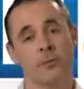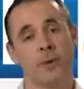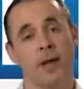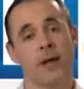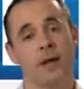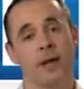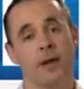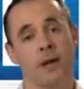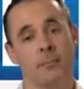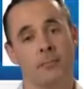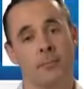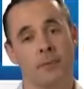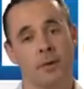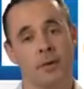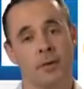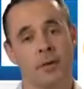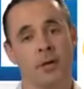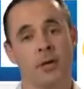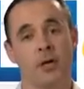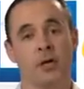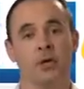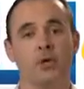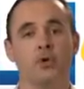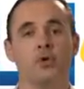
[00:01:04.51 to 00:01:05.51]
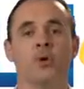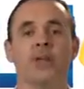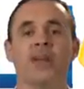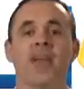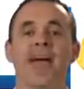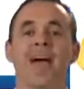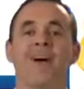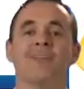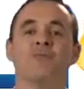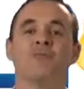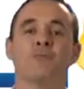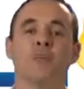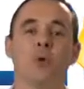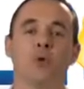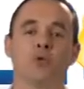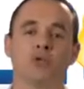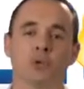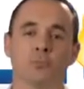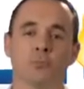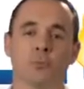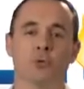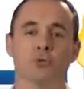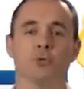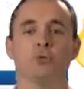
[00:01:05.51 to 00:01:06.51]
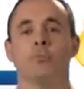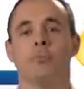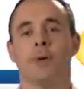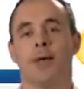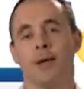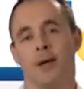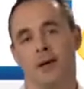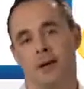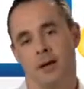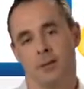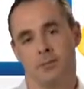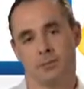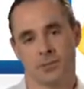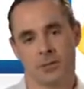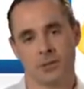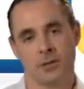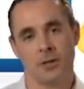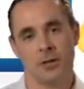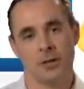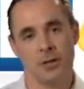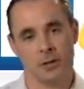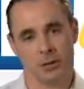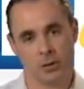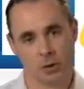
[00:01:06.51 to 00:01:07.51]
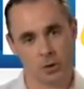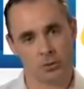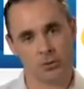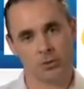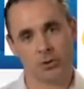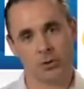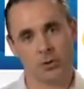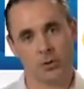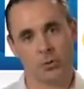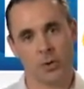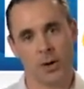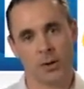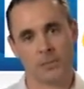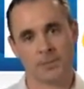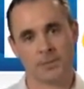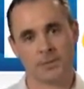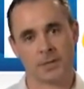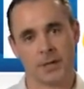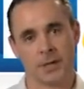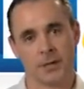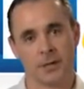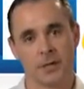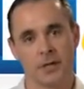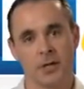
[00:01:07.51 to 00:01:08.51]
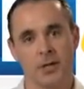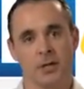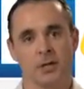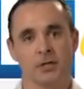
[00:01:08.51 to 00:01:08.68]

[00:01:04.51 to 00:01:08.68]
domain name. You can have multiple domain names go to your website.